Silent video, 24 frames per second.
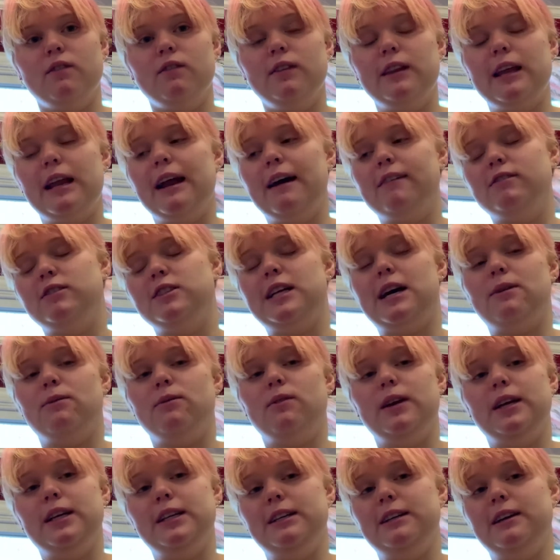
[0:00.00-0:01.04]
Then after that,
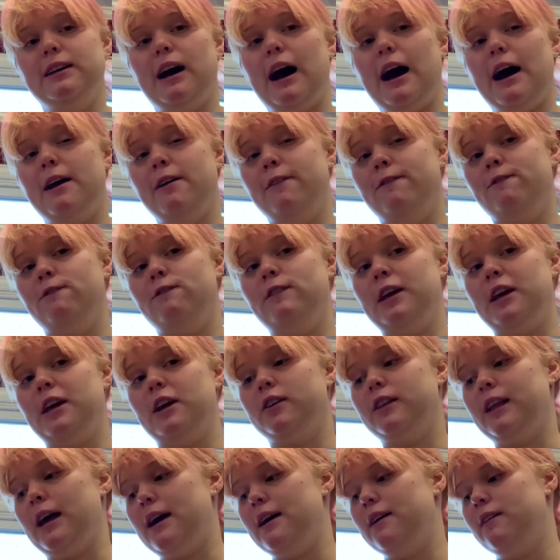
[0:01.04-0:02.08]
I
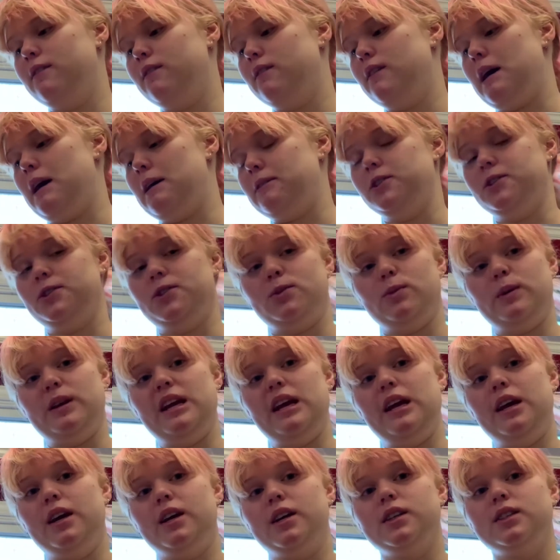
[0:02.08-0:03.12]
figured that after 3
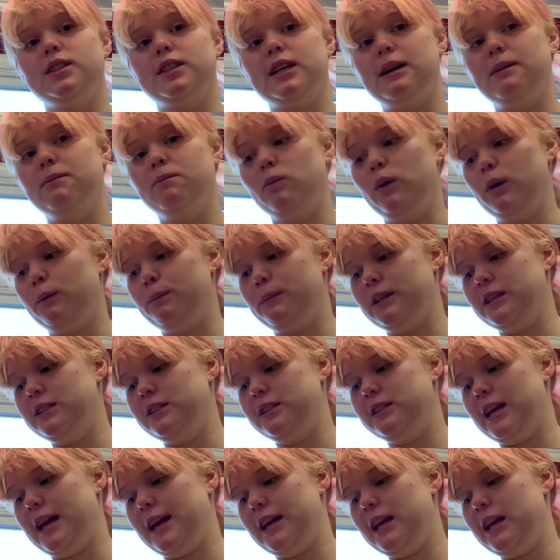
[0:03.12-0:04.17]
years, we've been
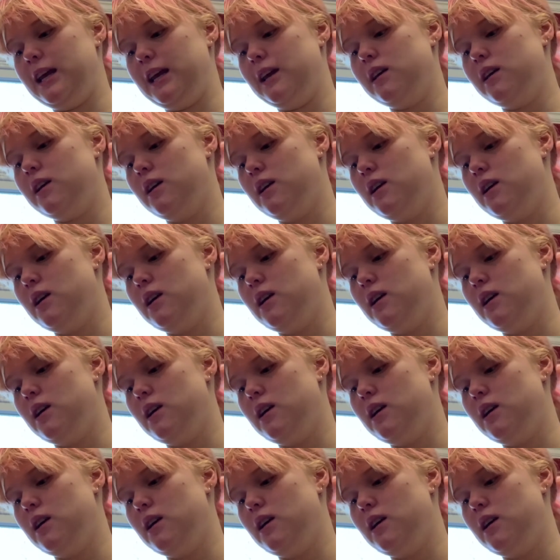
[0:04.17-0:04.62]
dating.